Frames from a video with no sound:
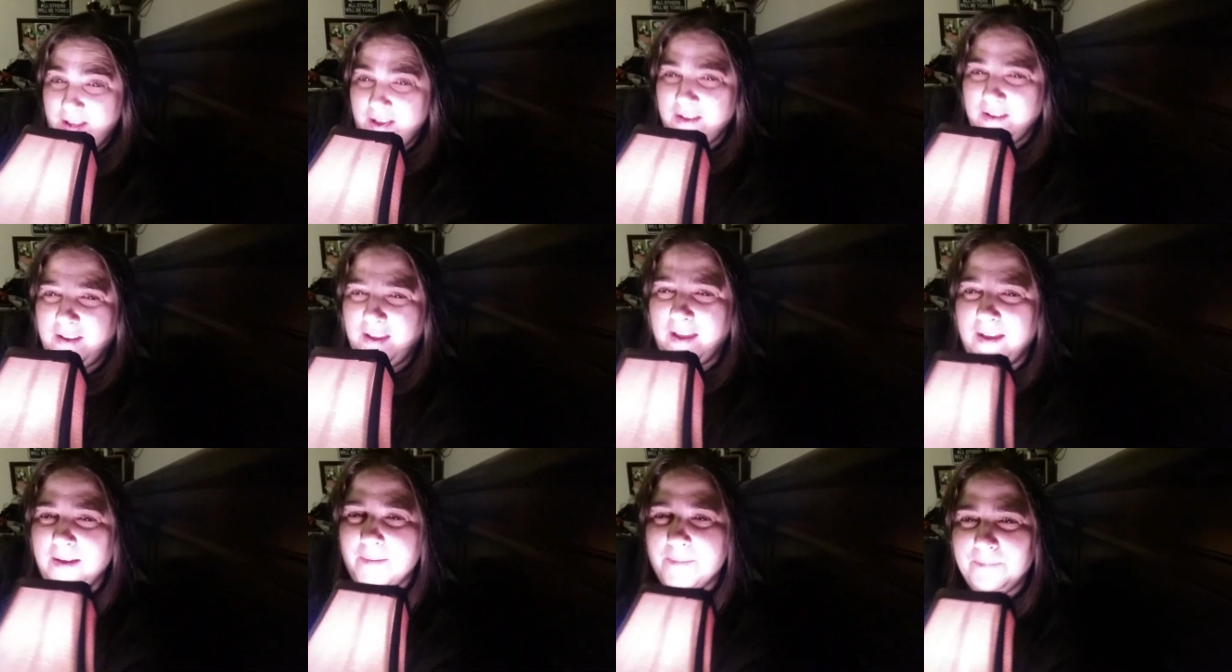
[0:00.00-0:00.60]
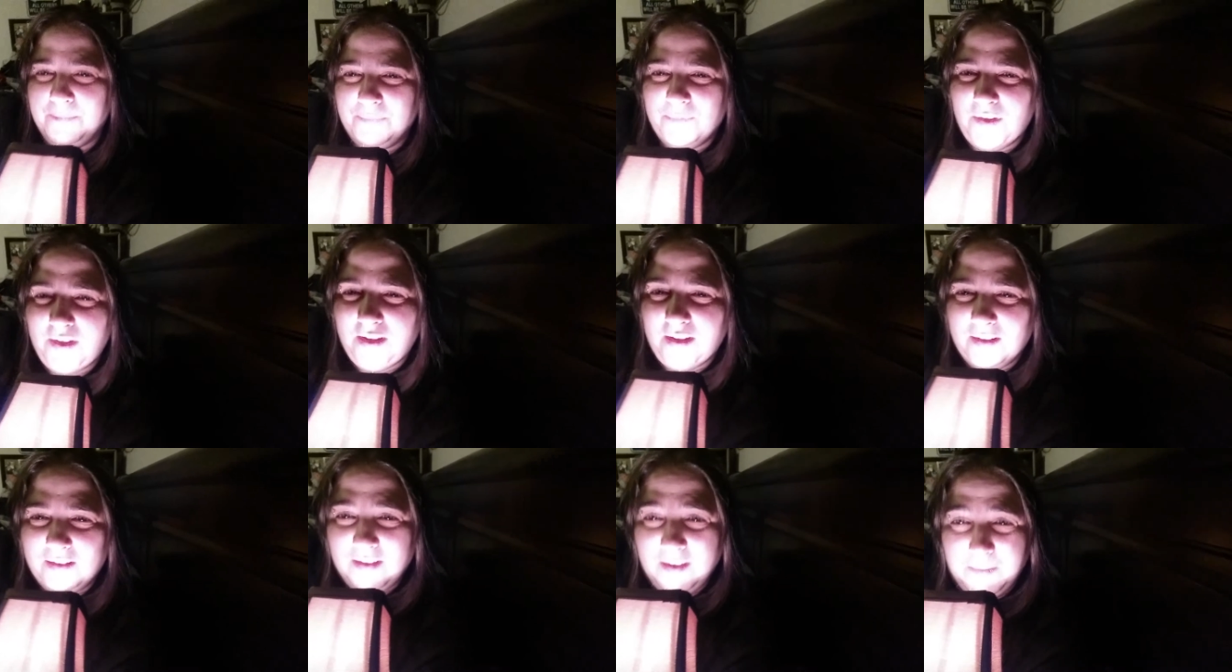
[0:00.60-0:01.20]
Okay, you
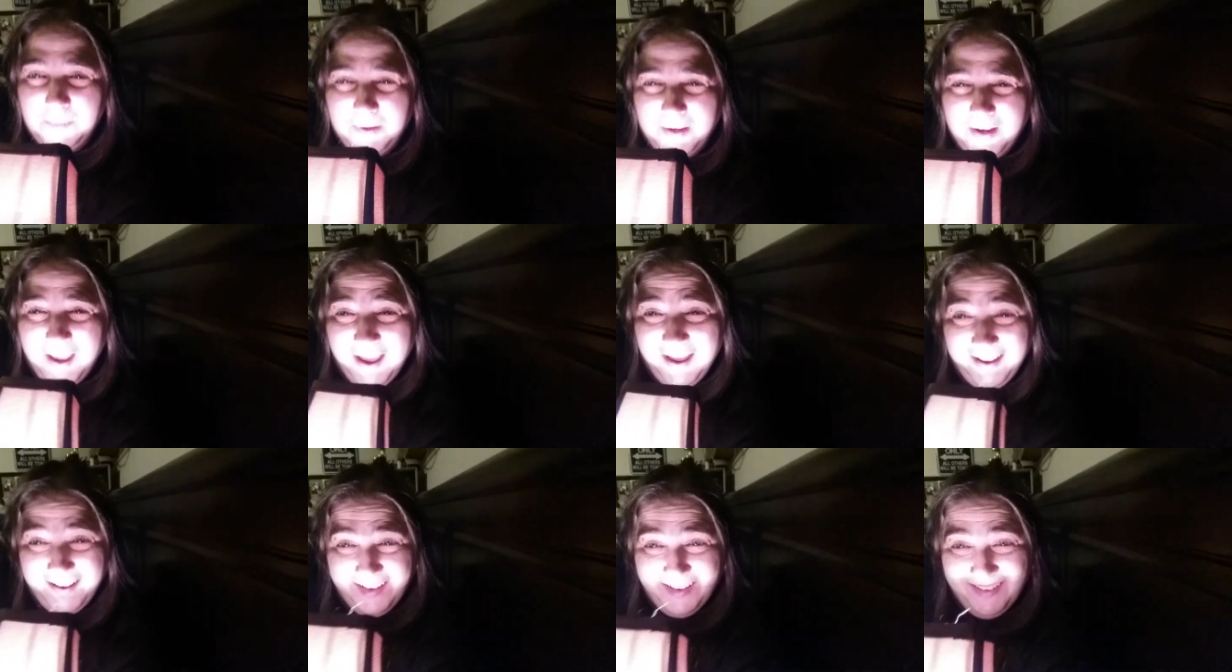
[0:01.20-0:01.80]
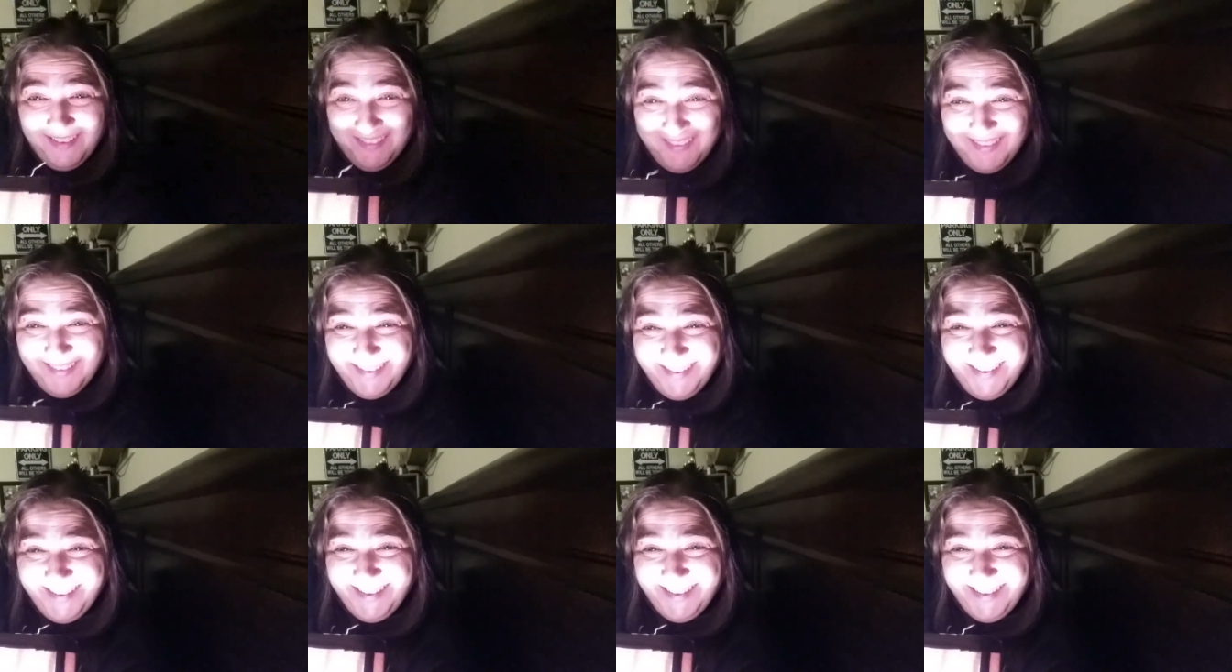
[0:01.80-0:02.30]
can see me now.